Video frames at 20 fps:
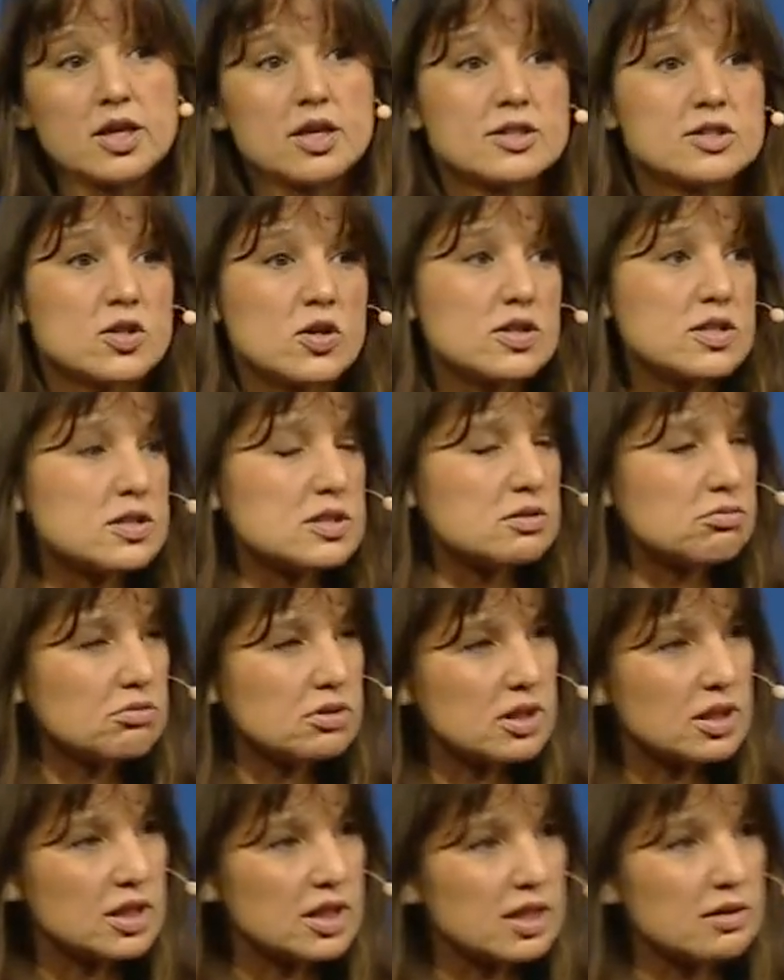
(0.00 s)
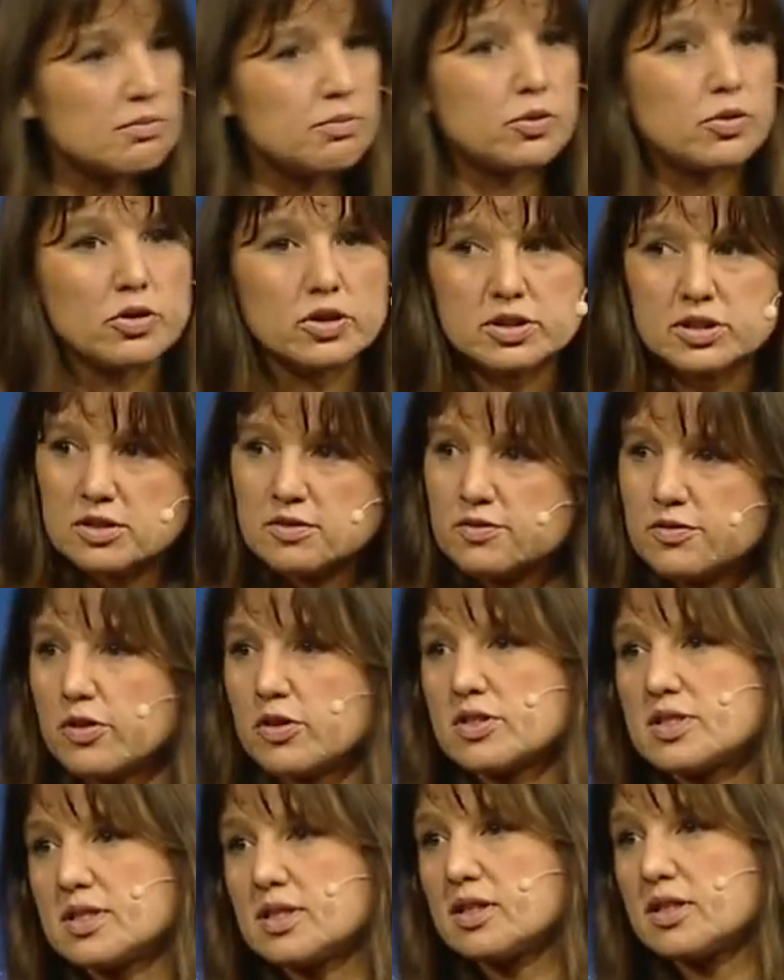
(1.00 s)
So it's really important
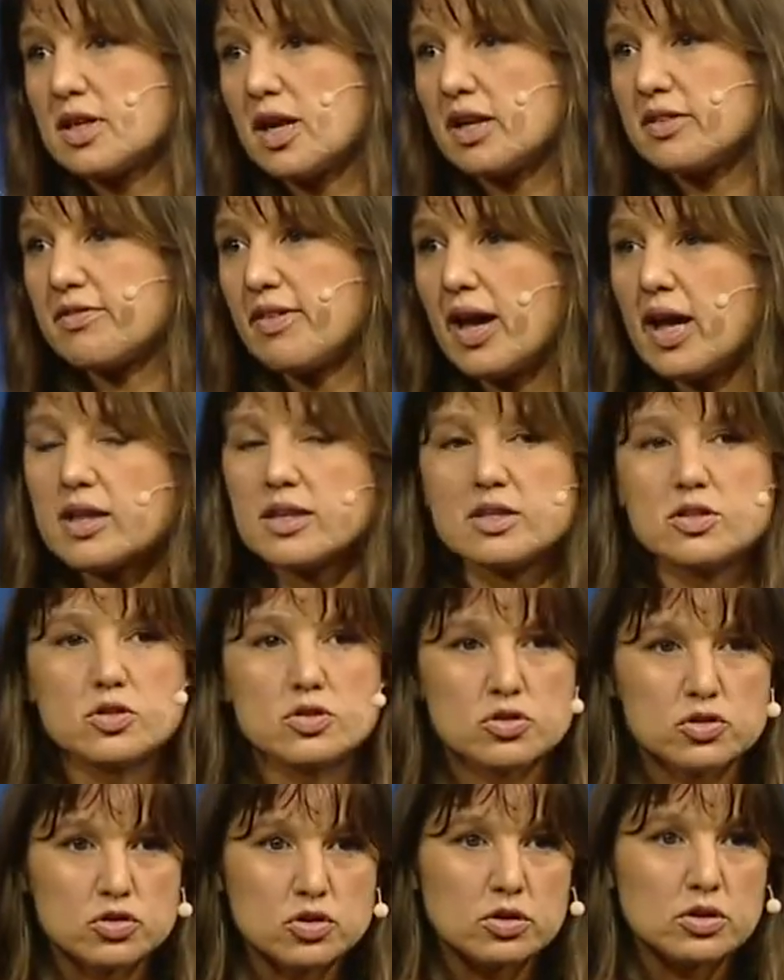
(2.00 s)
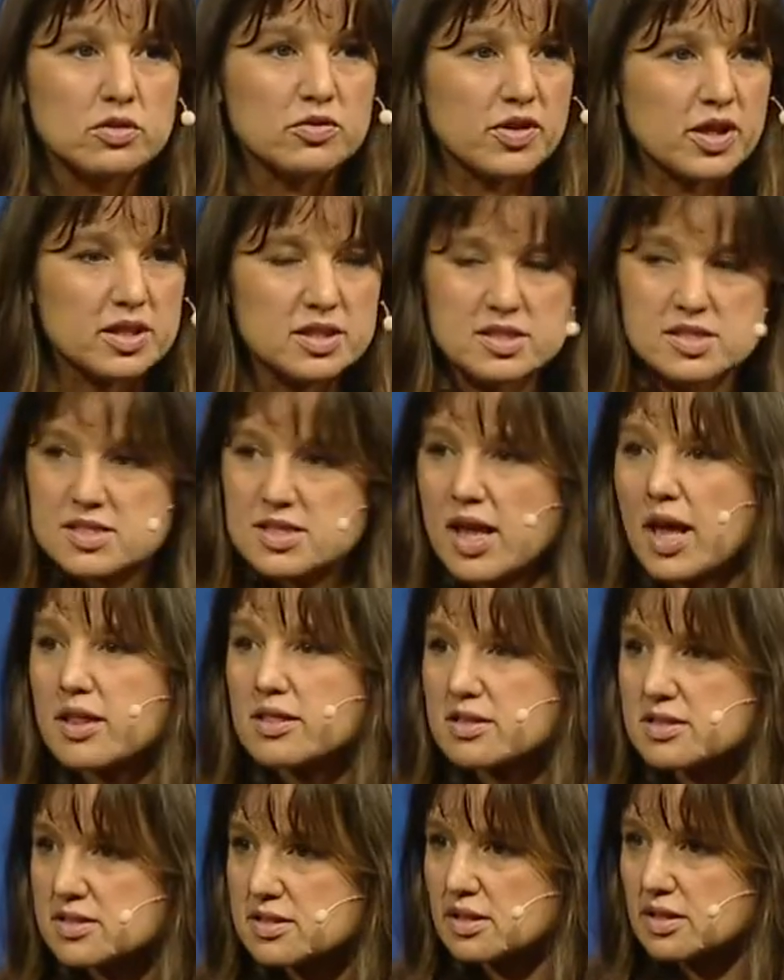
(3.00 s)
for Silicon Valley to sort of understand
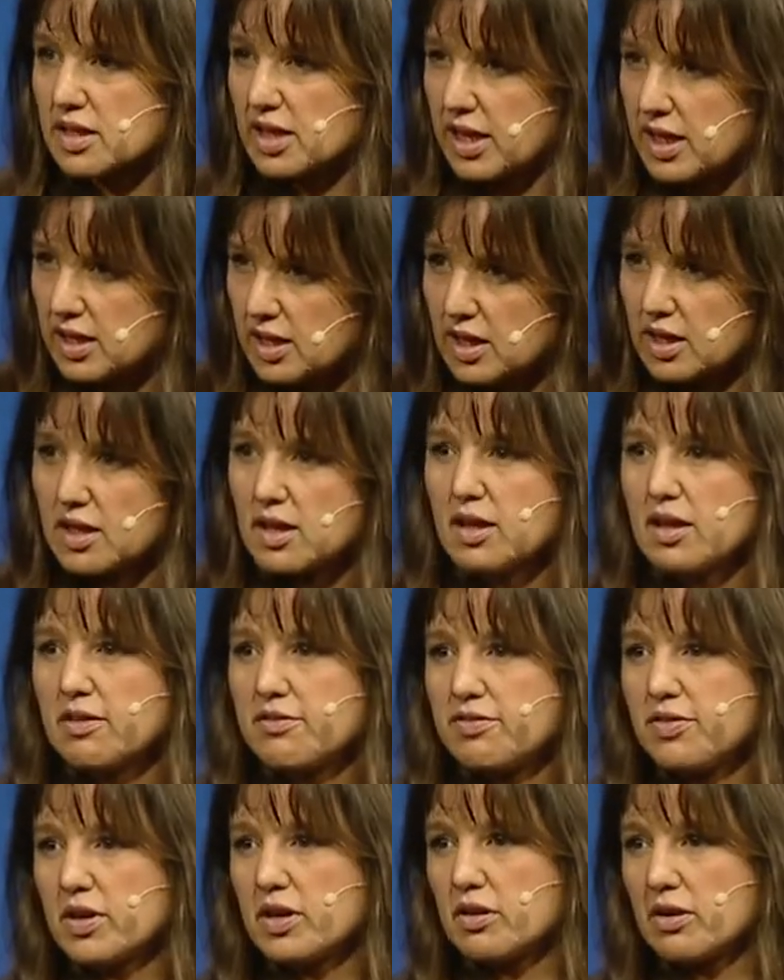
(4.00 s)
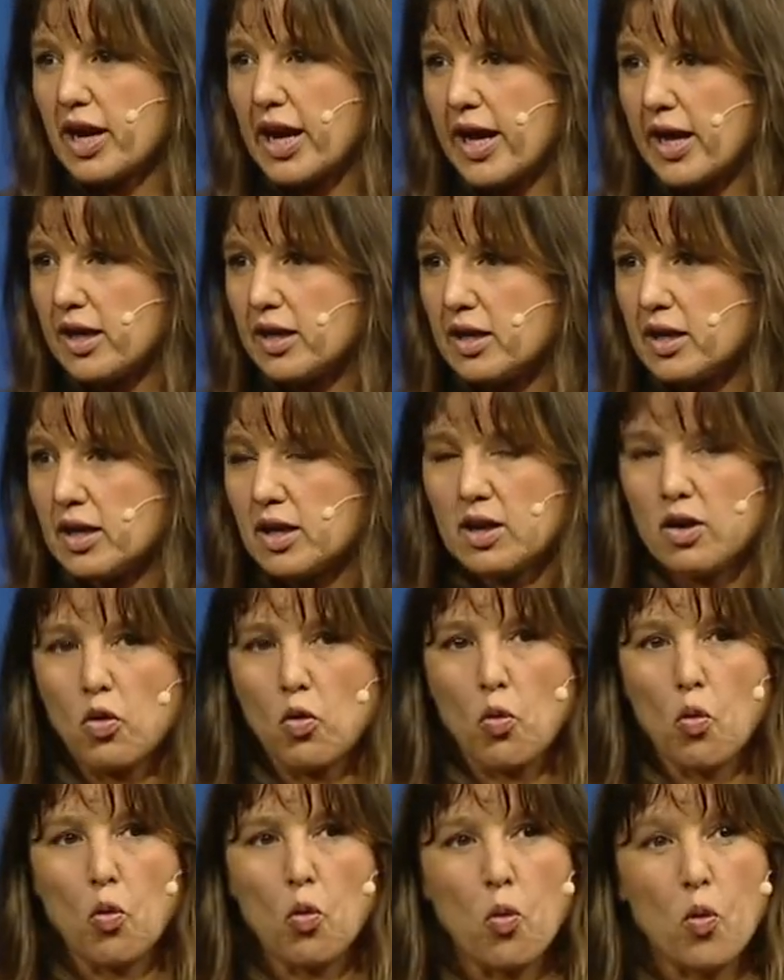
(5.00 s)
this and kind of figure out
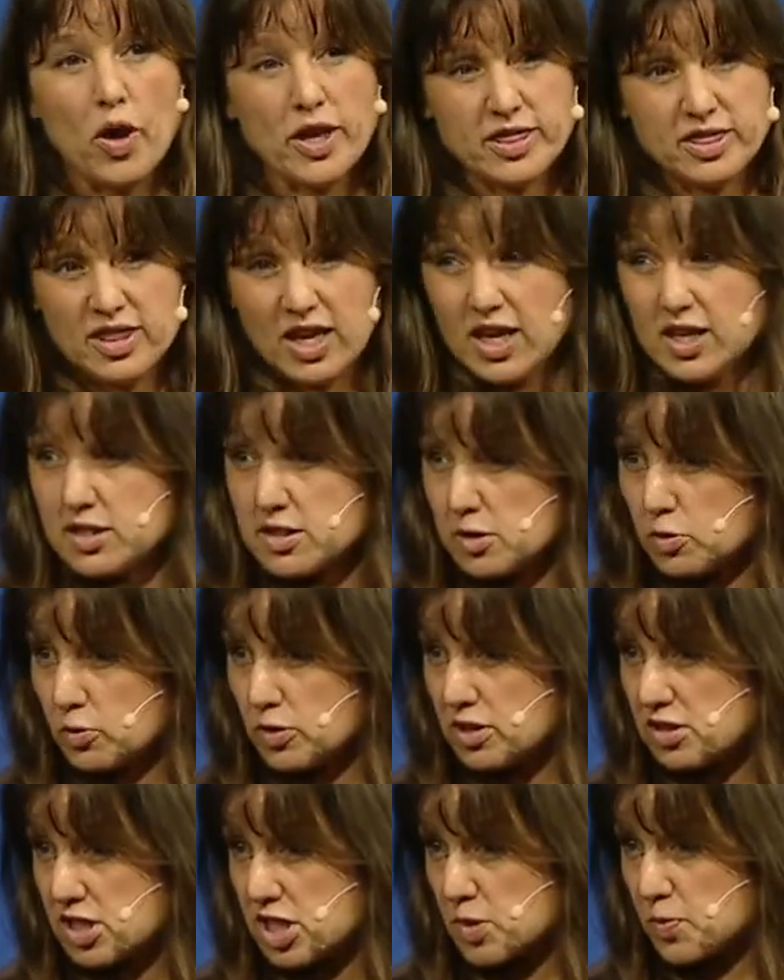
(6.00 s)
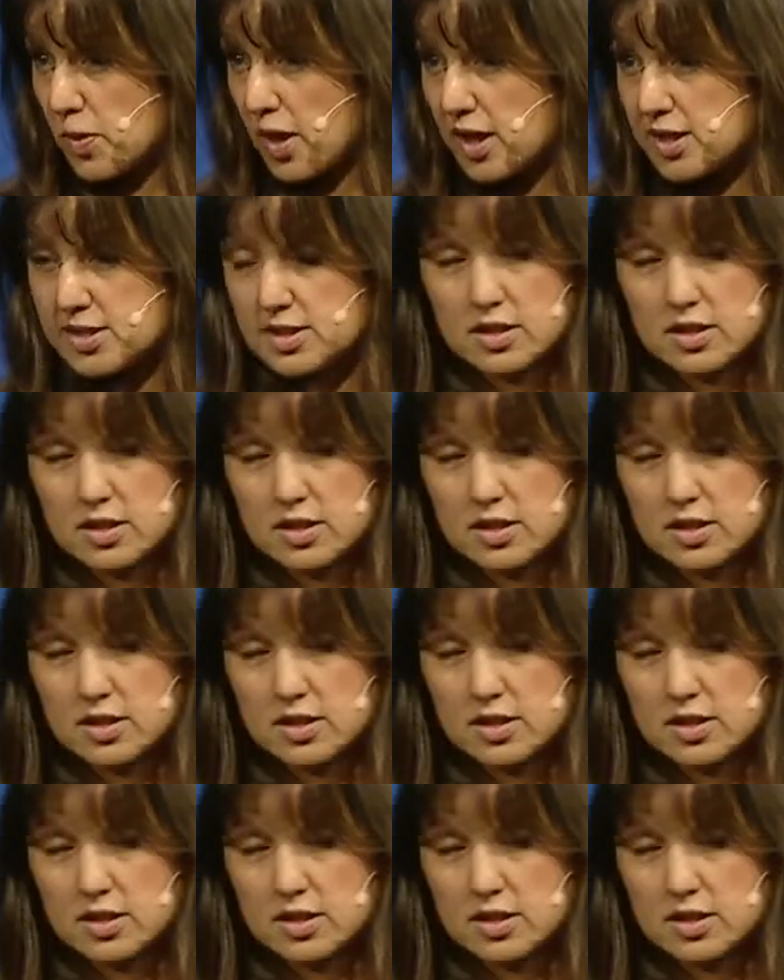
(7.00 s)
what they do in response.